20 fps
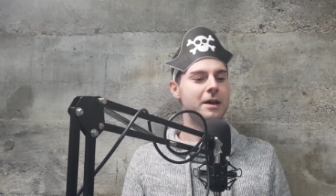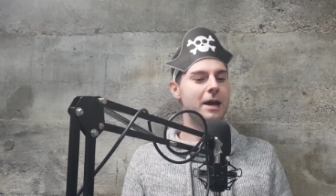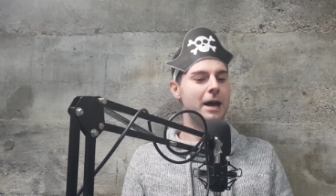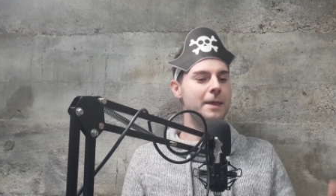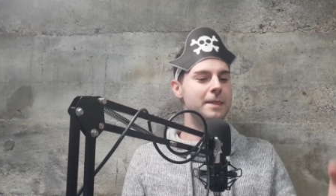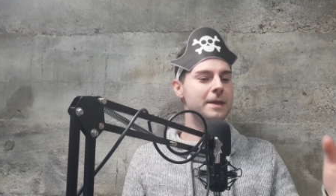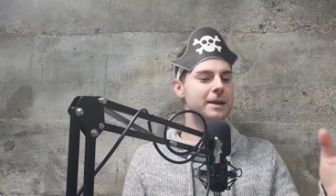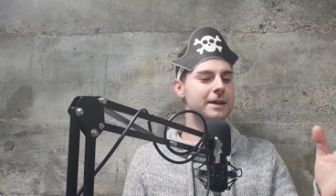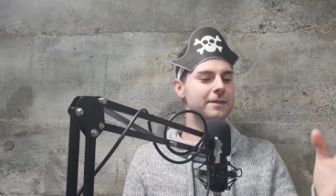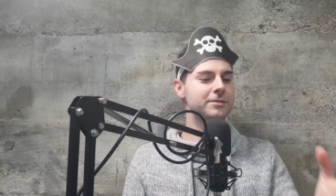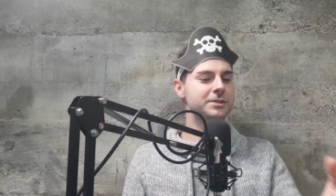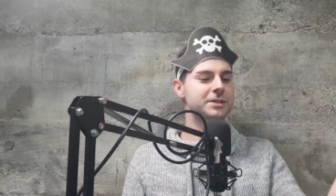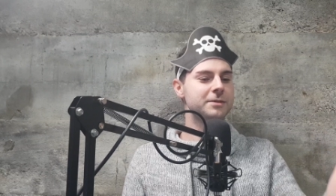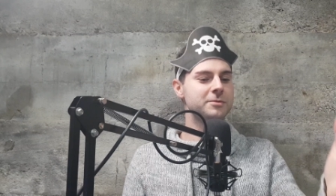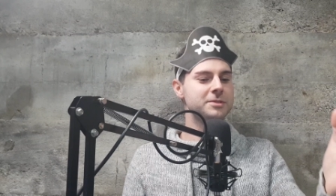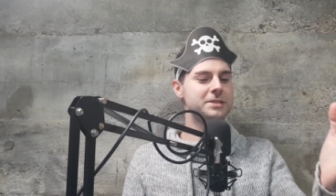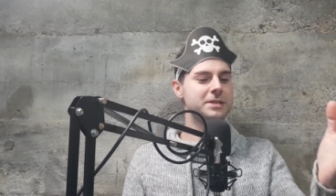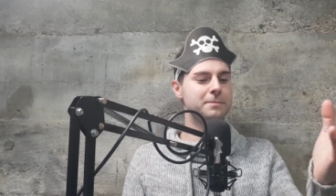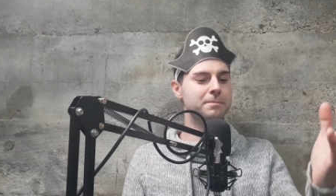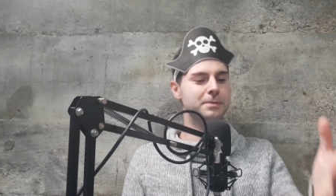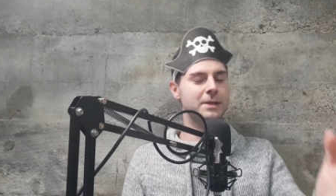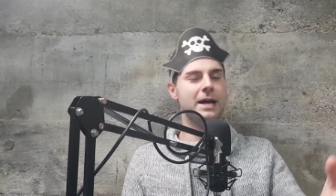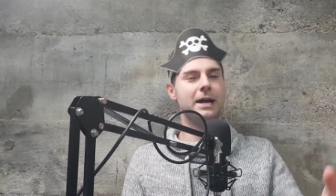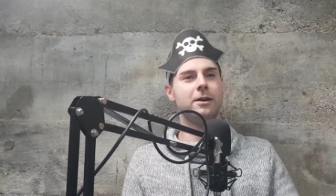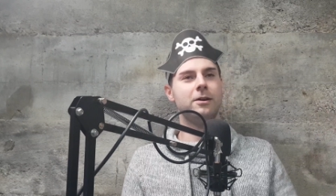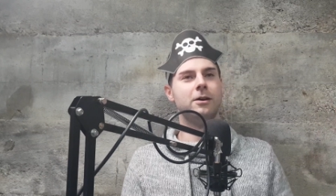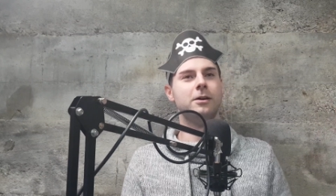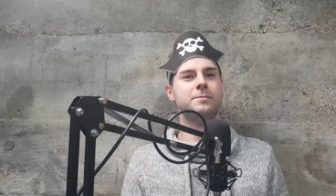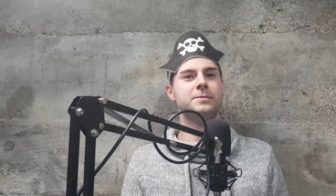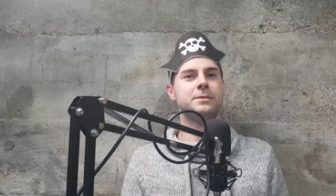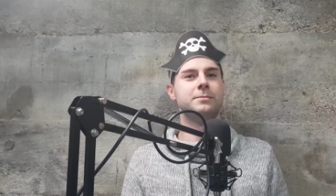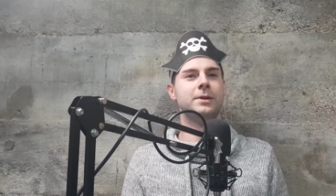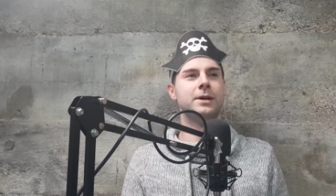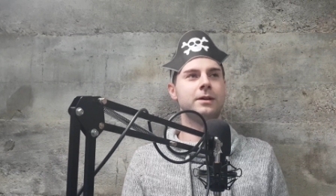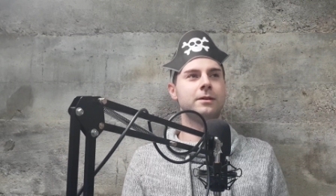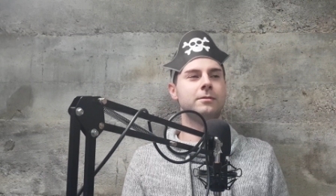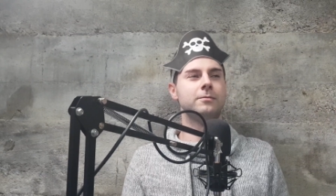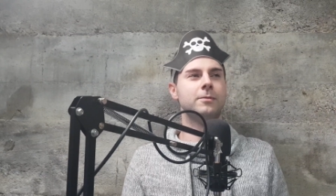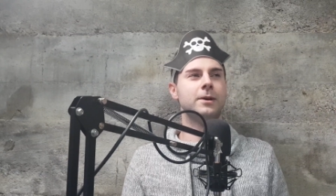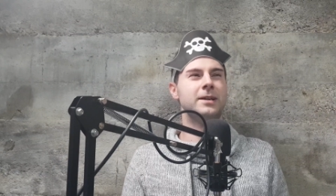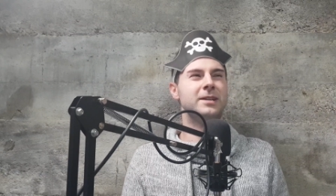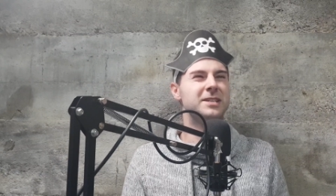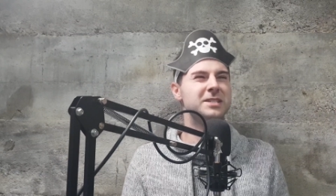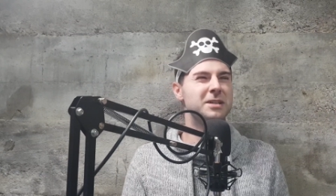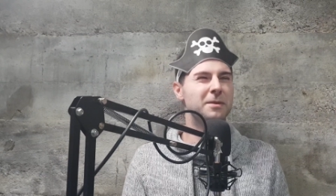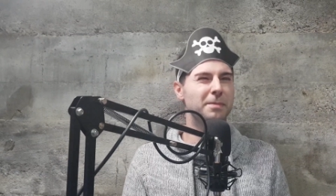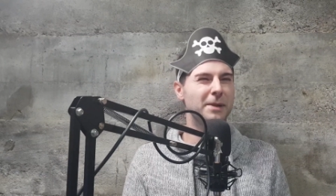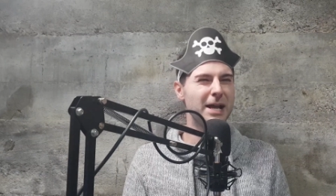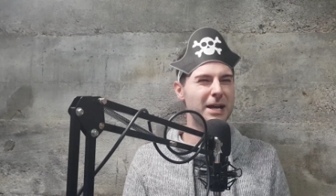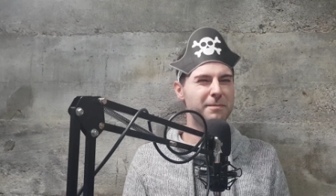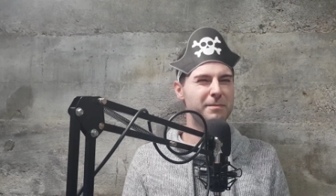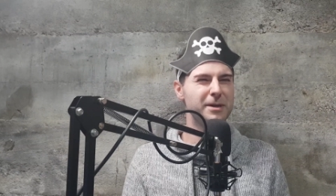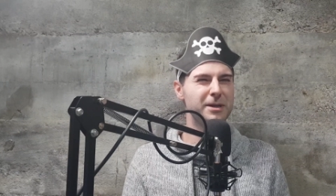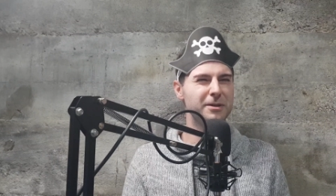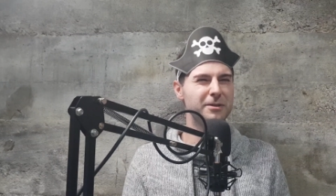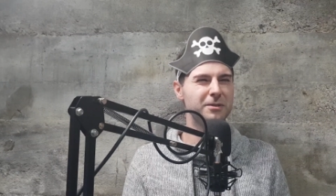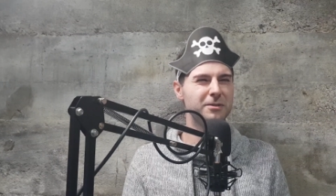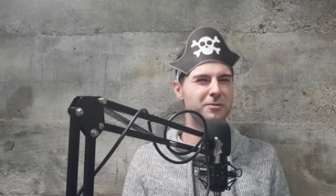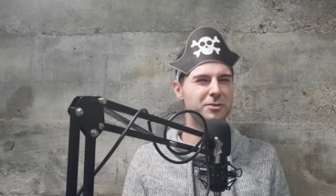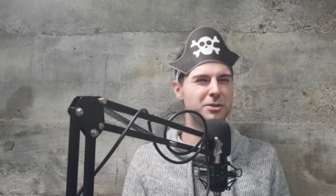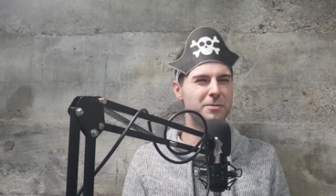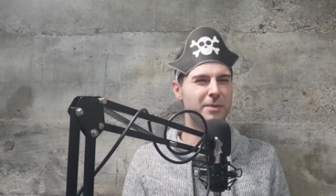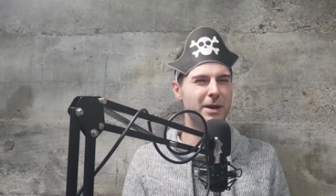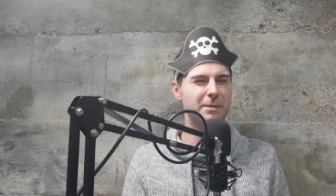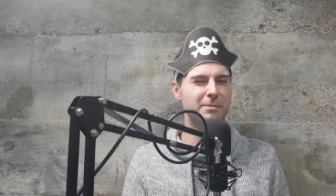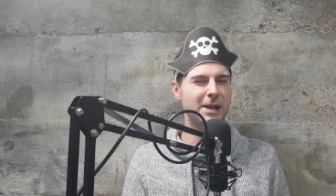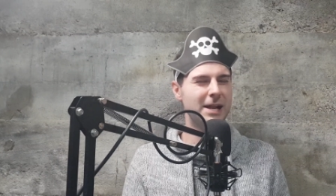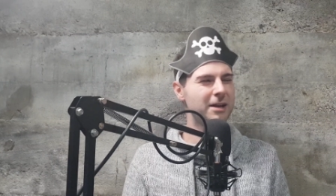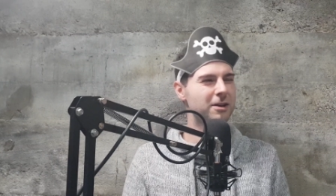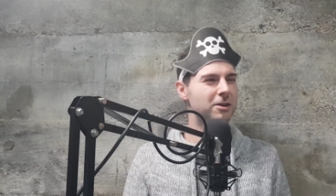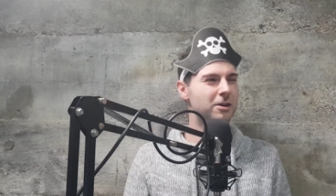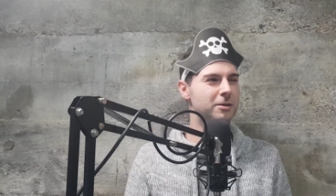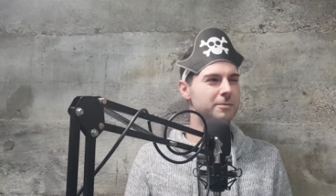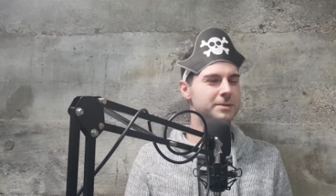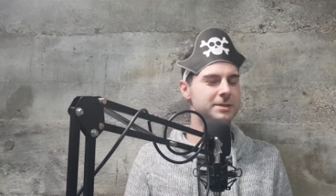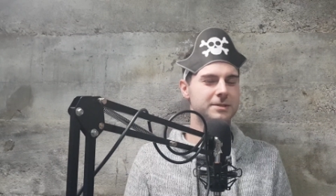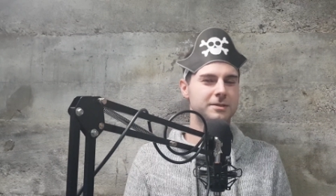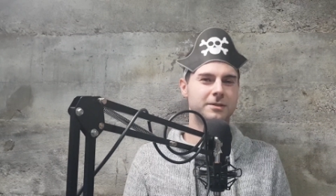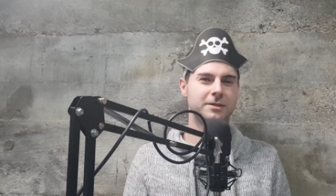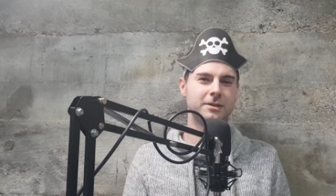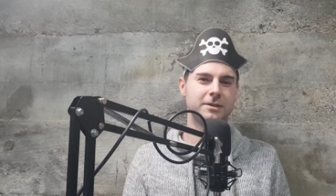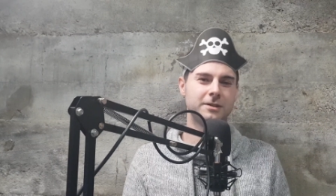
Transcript: And then every time I see black hops, I'm like, wait, is it a black beer or is it my black hops?